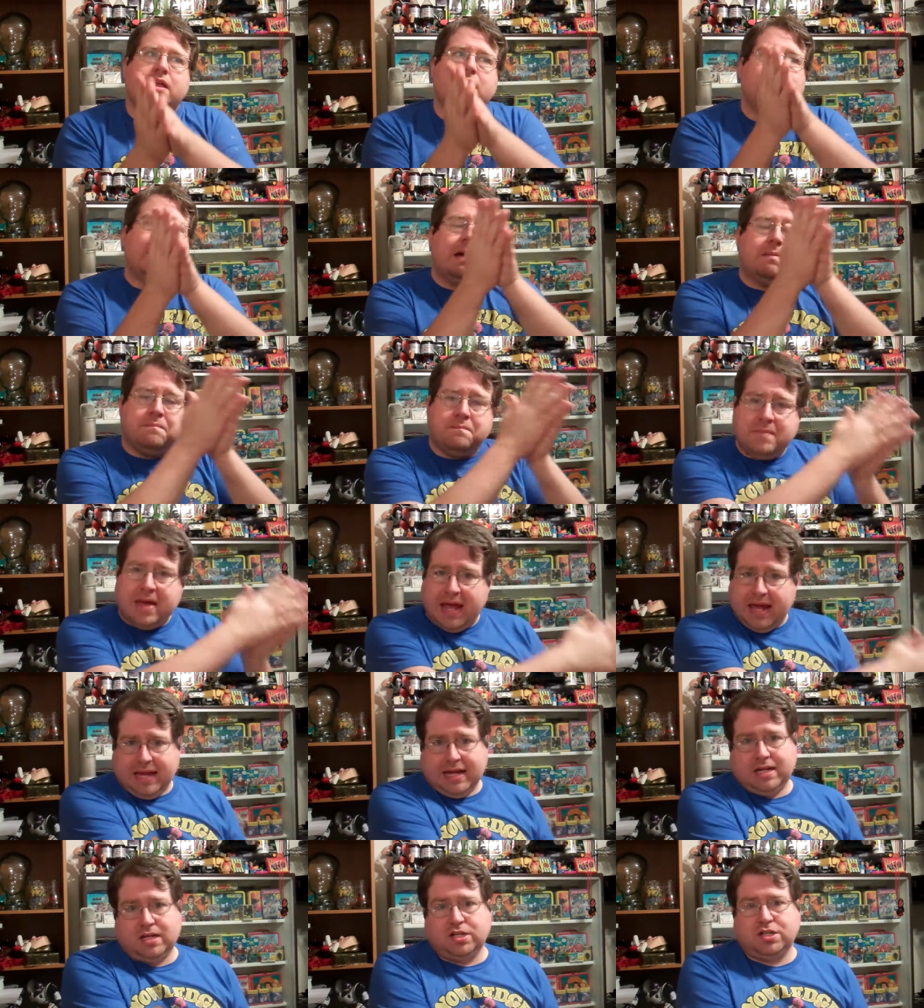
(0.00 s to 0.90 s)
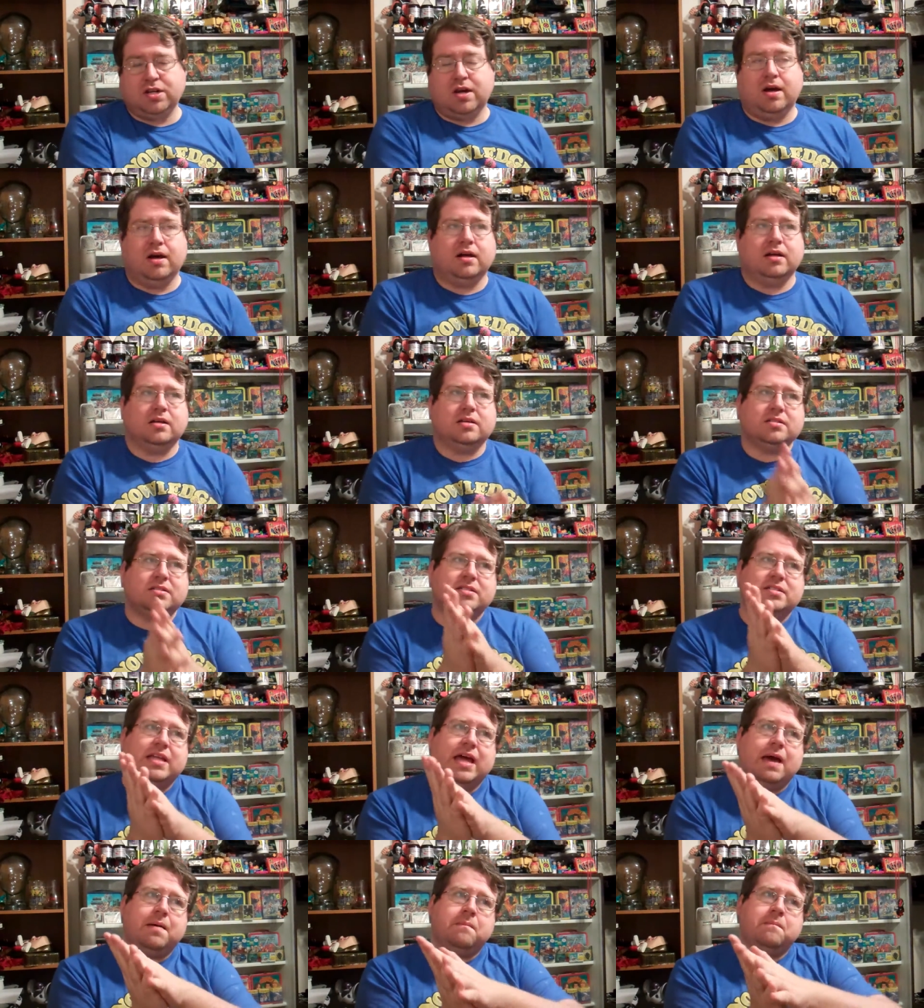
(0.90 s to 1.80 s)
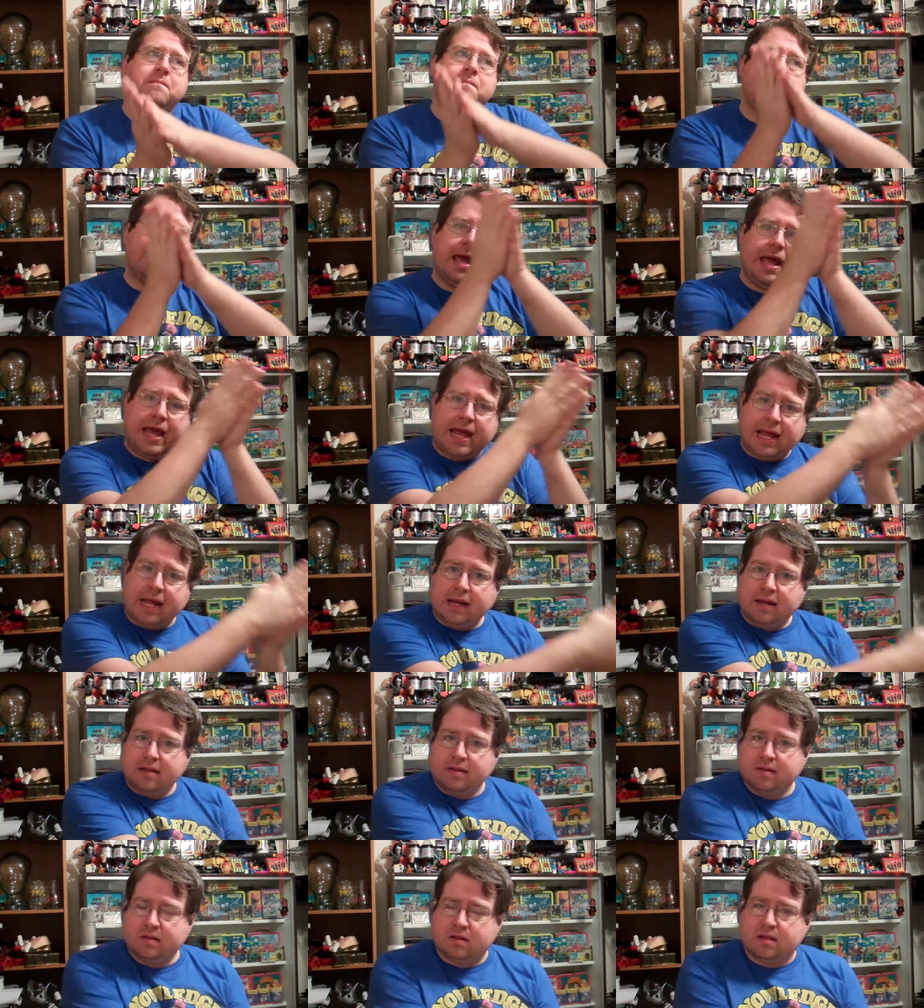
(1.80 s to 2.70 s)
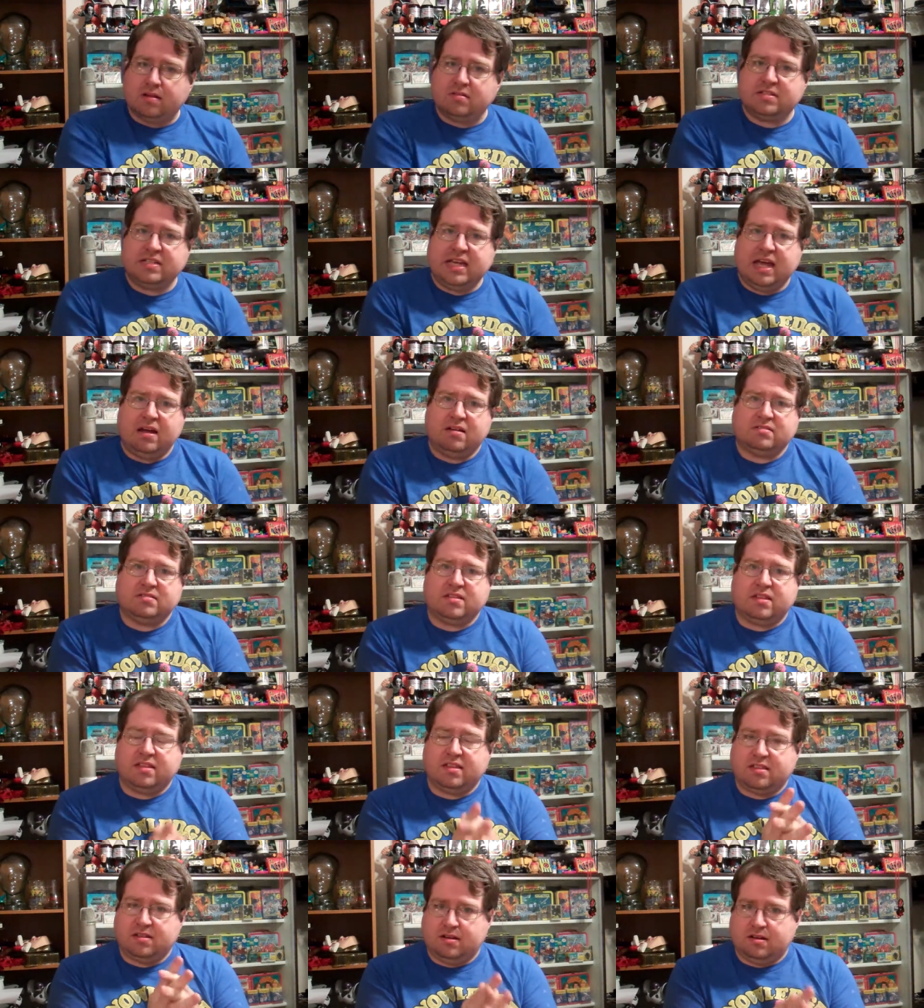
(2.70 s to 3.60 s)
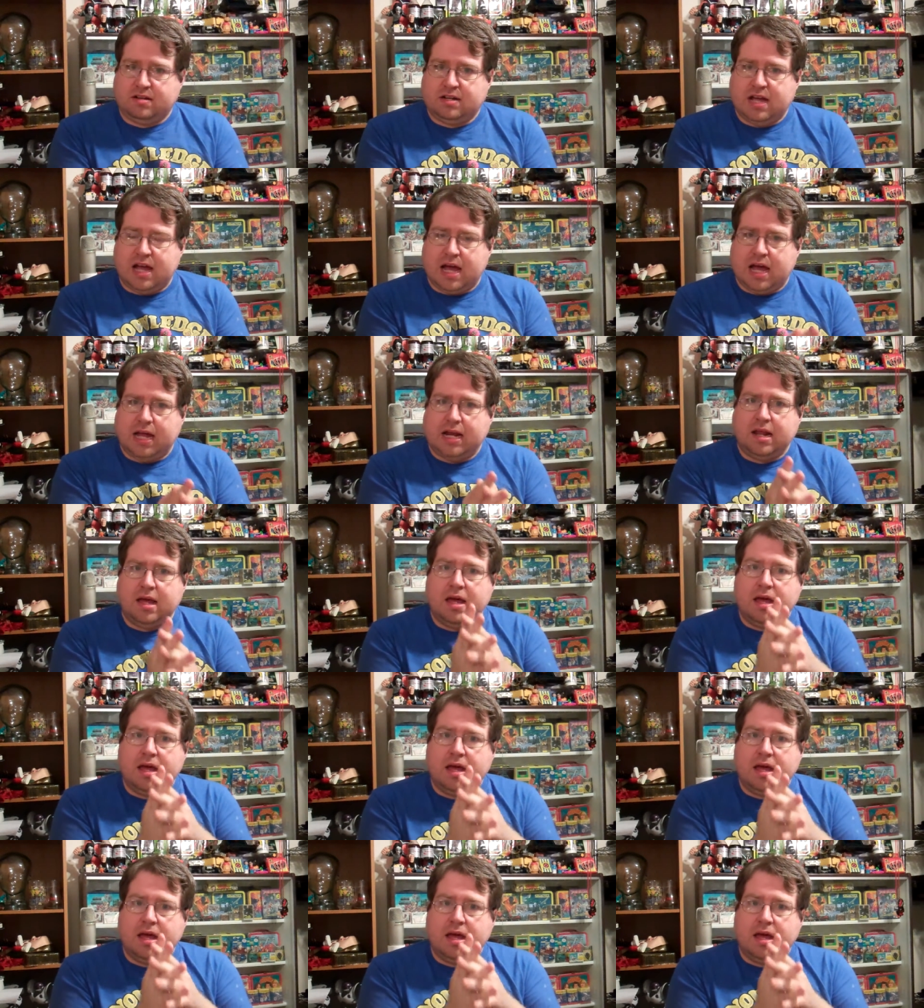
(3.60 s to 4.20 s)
that made Jaws, that made Close Encounters of the Third Kind,